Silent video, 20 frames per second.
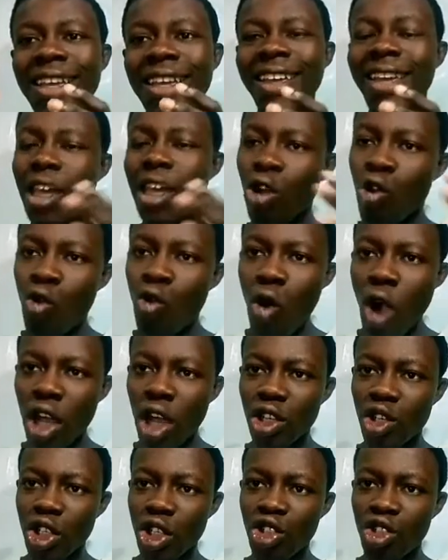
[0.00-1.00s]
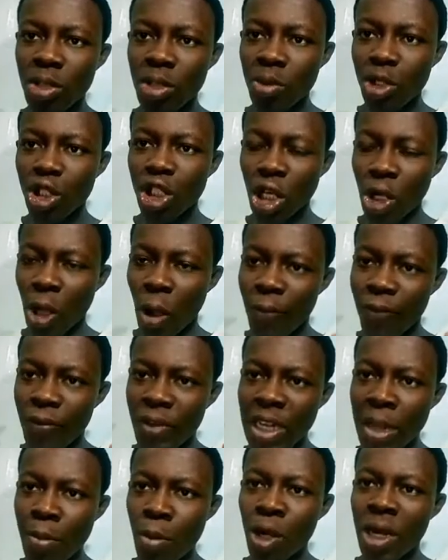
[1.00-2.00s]
equal distribution of
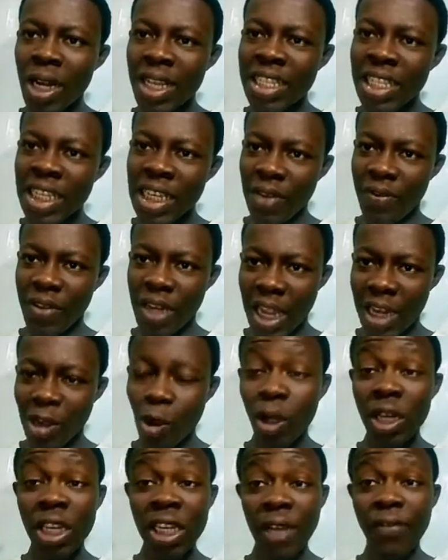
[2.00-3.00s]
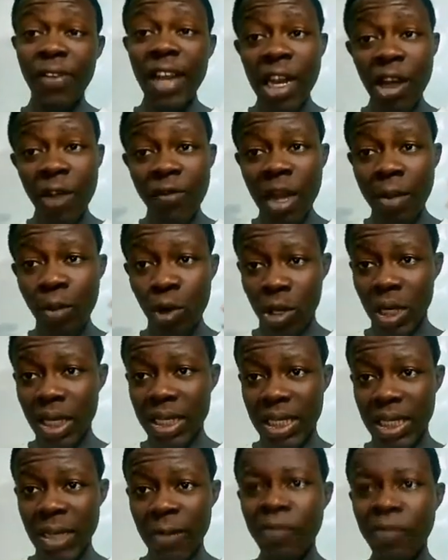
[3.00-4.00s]
democracy dividend, or the dividend of
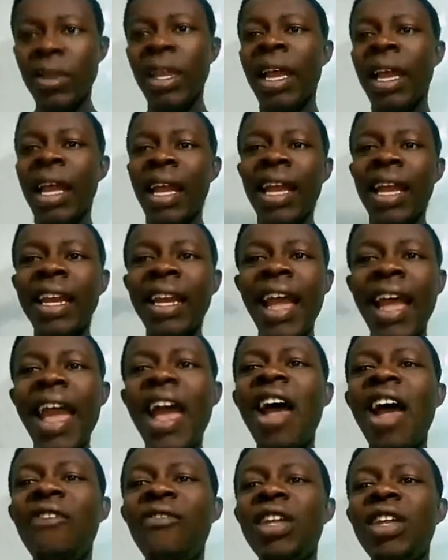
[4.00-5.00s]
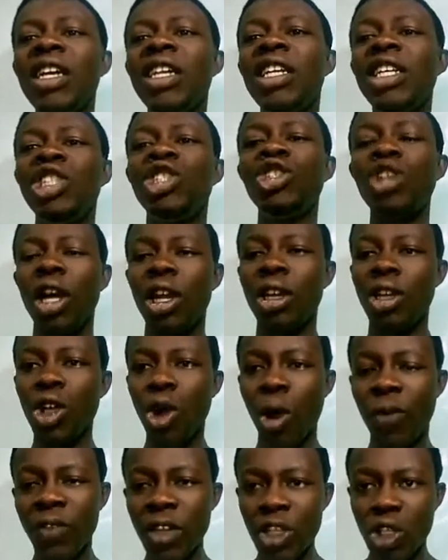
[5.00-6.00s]
democracy in every region
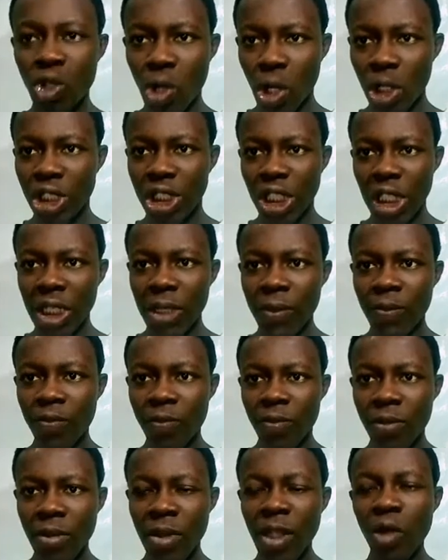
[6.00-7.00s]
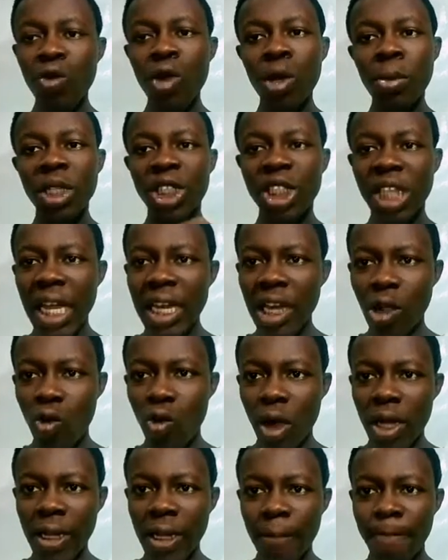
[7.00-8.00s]
of this country, will be shared
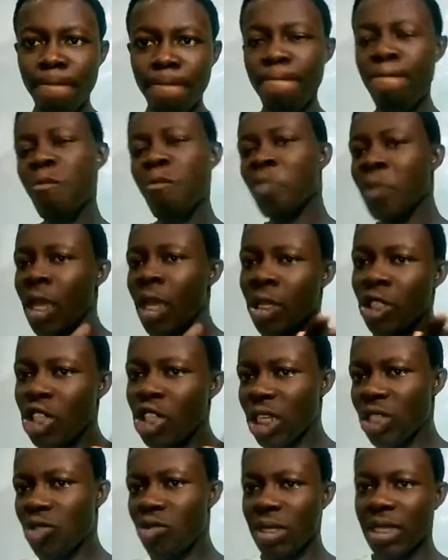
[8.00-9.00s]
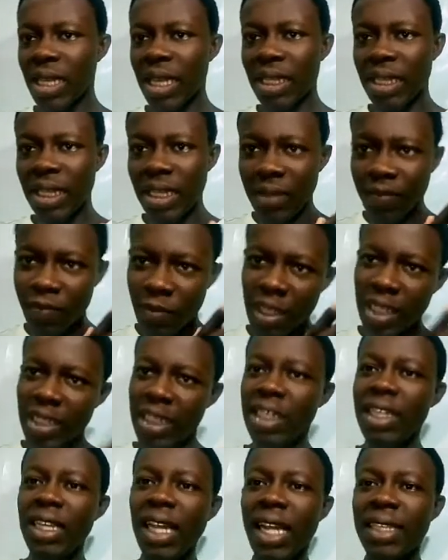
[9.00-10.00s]
equally. Just recently, the
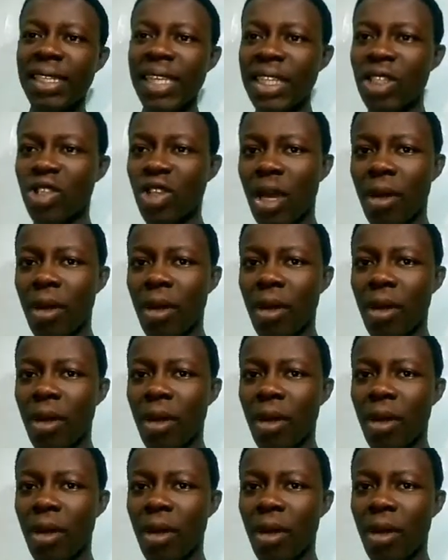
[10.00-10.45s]
DSS